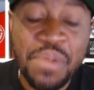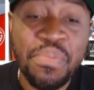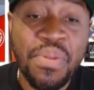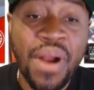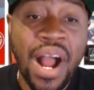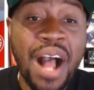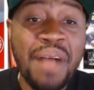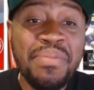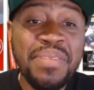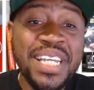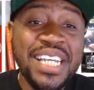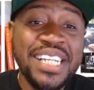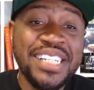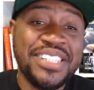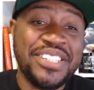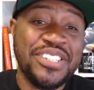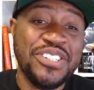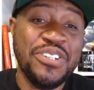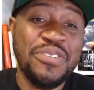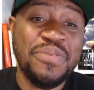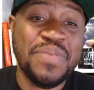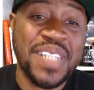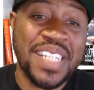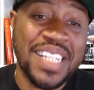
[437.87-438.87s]
Probably
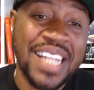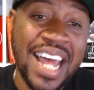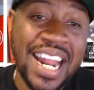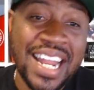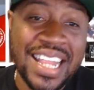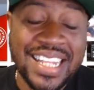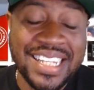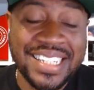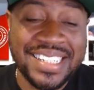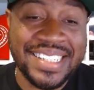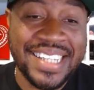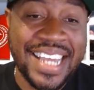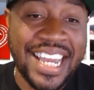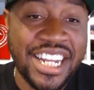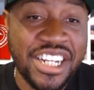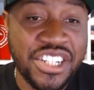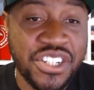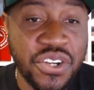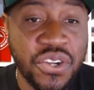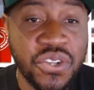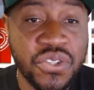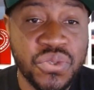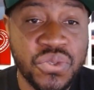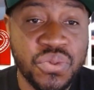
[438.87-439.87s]
assumes a lot of the Zay
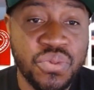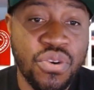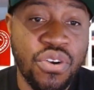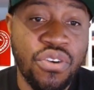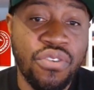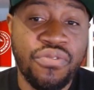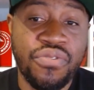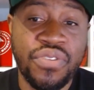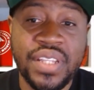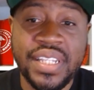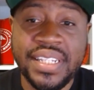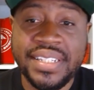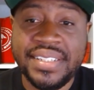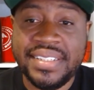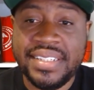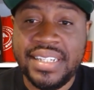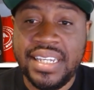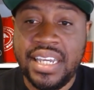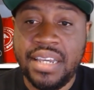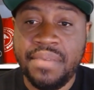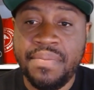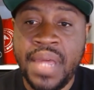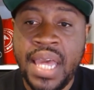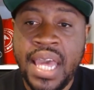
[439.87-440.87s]
Jones role for this
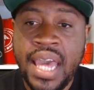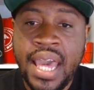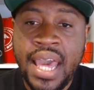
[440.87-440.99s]
team.